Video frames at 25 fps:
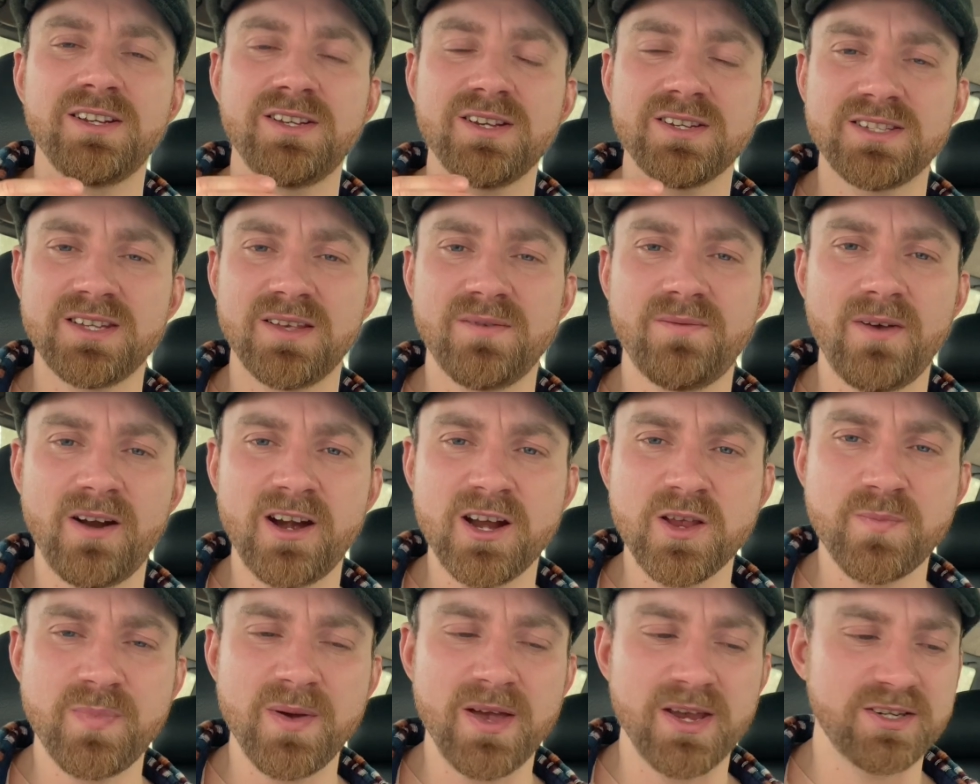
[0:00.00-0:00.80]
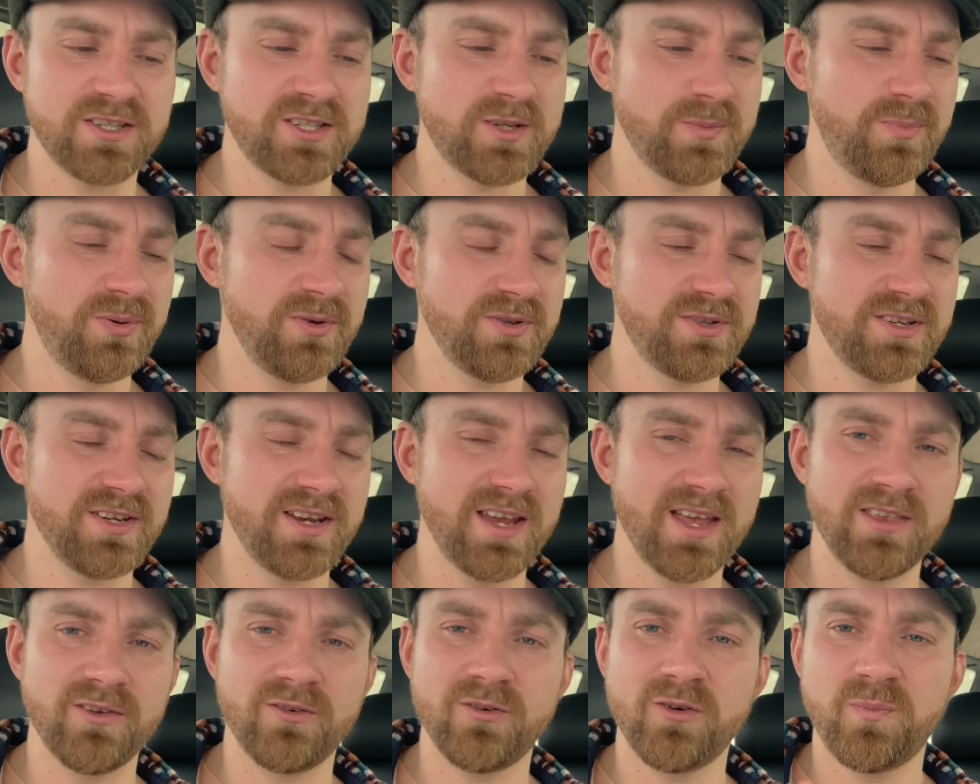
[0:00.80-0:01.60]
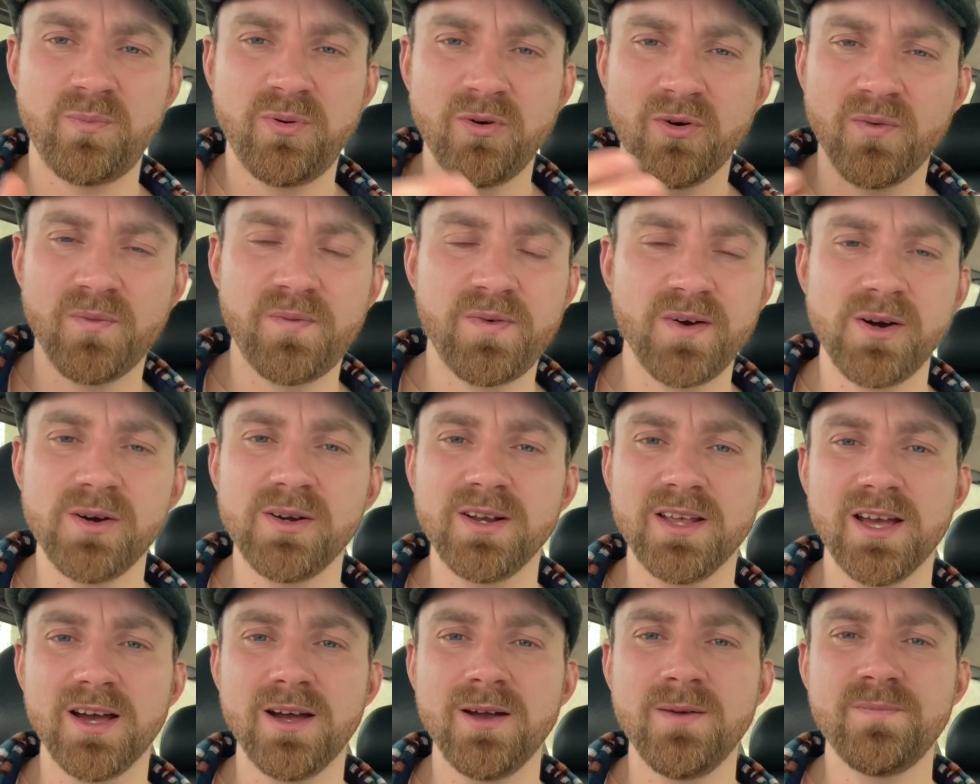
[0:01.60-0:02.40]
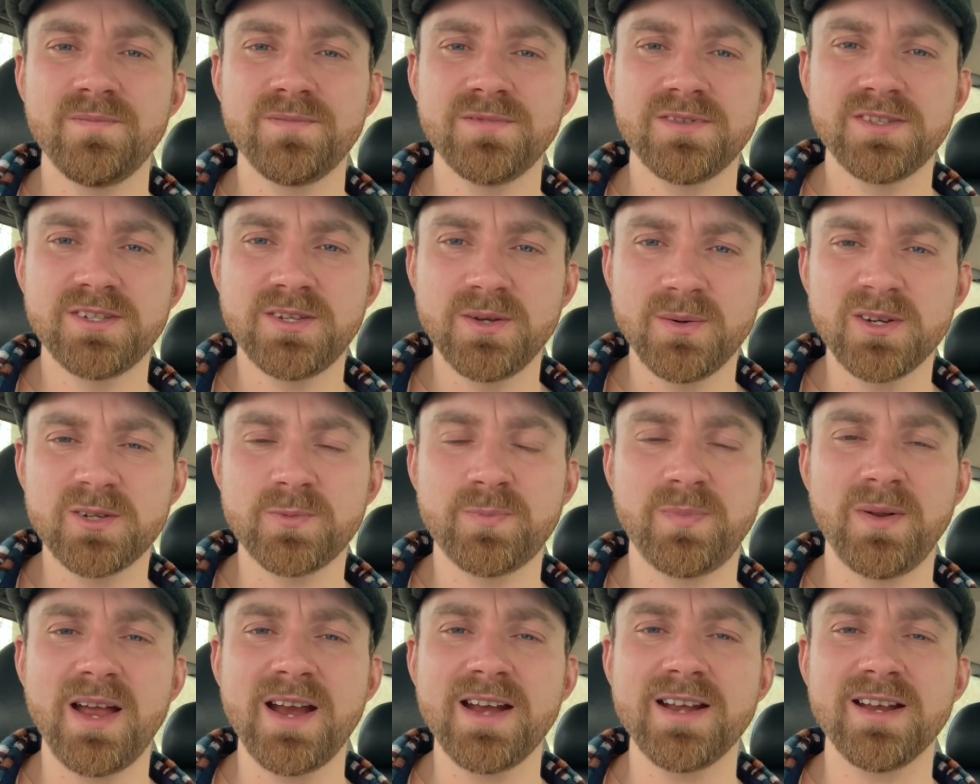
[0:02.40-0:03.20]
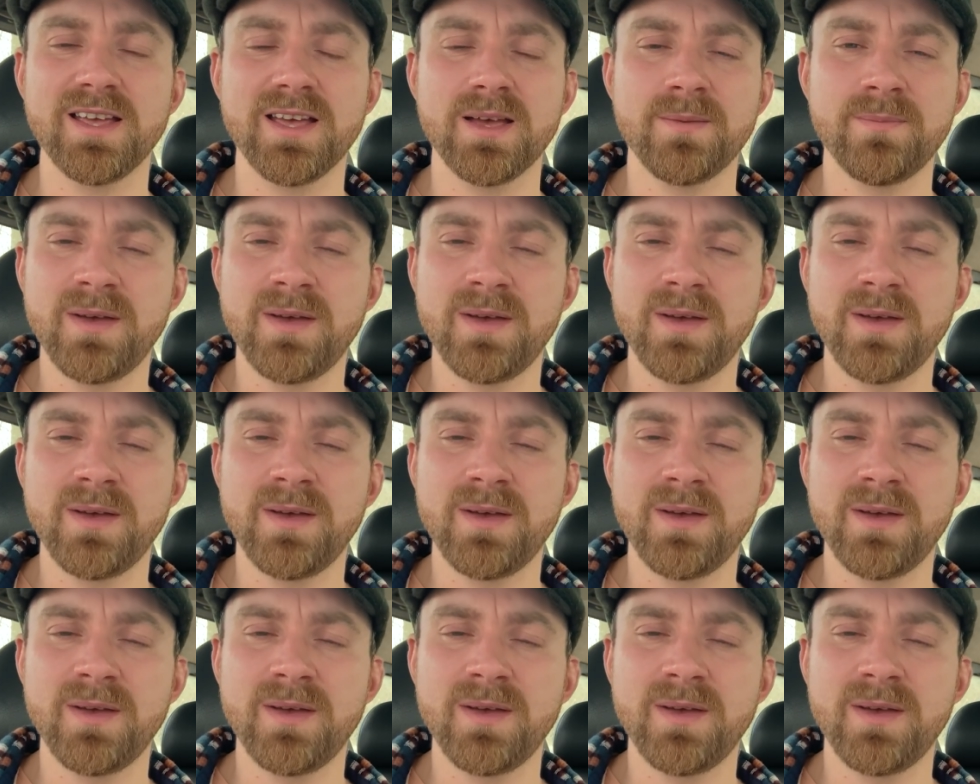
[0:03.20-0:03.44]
does their very best to put together a portfolio to explain it.